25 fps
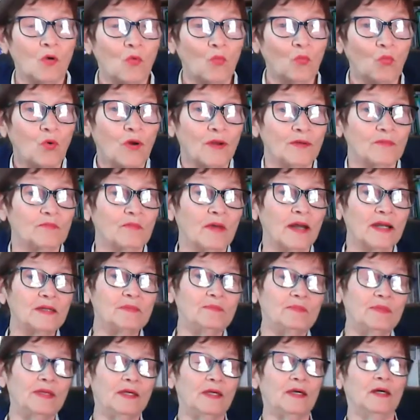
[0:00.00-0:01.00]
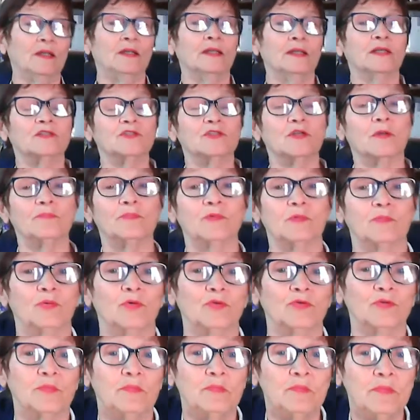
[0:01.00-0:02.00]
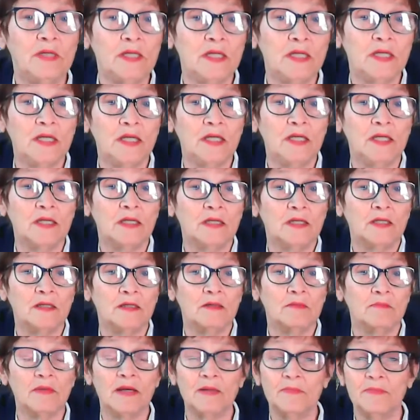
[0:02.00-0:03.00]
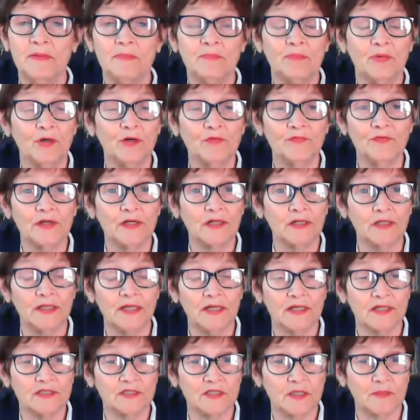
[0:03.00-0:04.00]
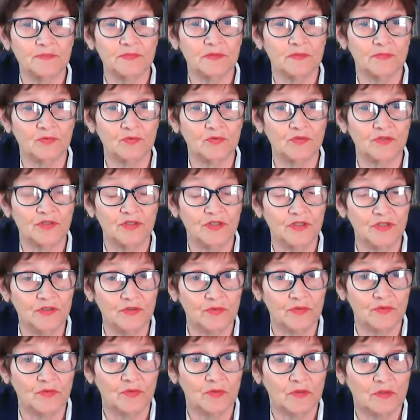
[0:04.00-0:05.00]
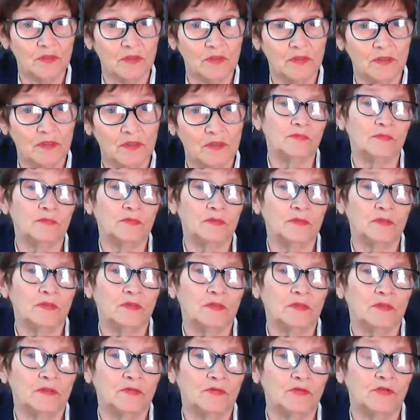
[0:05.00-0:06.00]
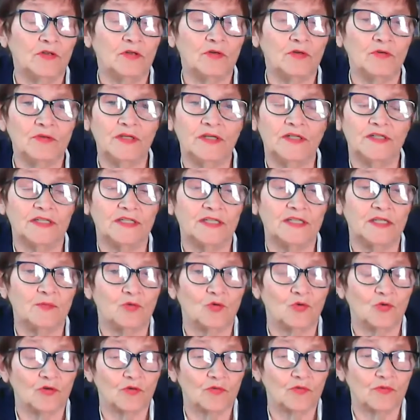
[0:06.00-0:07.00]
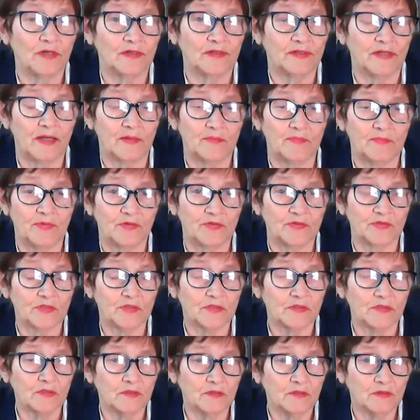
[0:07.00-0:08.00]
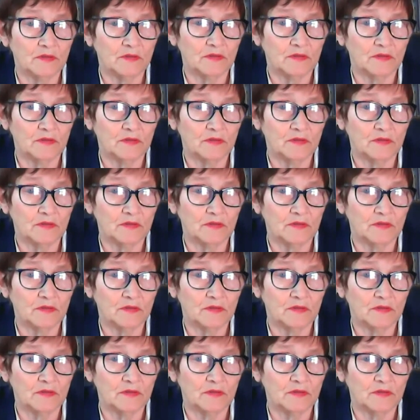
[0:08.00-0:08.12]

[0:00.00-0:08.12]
What might be unacceptable to me might be perfectly acceptable to you. You don't need to keep going around that person.